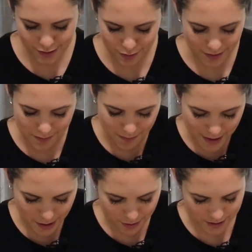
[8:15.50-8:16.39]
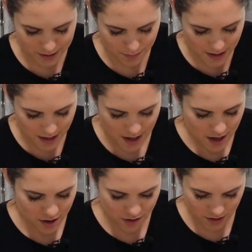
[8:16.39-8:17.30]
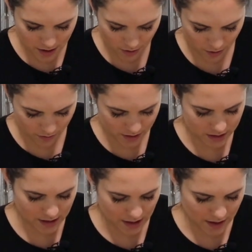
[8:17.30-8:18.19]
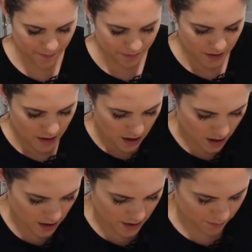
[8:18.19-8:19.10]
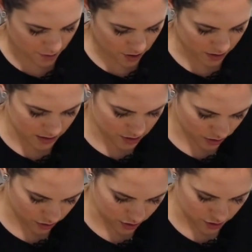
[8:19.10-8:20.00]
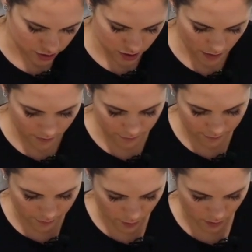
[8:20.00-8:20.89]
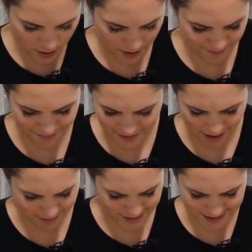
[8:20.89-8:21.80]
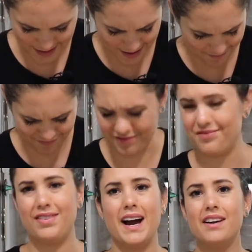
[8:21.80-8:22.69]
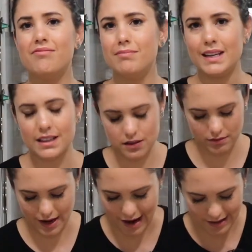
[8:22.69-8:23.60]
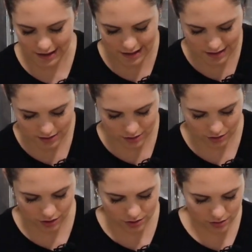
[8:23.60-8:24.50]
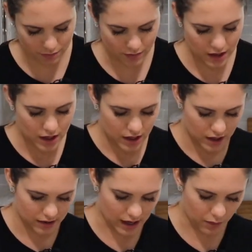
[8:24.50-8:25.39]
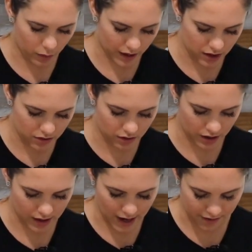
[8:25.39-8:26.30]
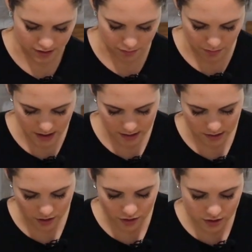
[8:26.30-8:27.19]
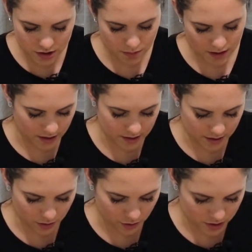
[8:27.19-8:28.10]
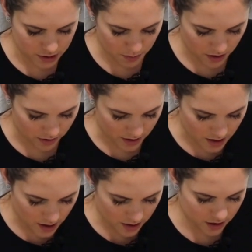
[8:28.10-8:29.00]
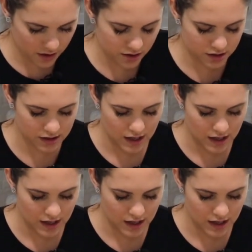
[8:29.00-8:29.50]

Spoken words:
to be a bit crispy, you can obviously cook this on the stove for, I would say, 5 minutes on high heat. So there's some, that way you're gonna have some pieces that are going to be a little crispier than others.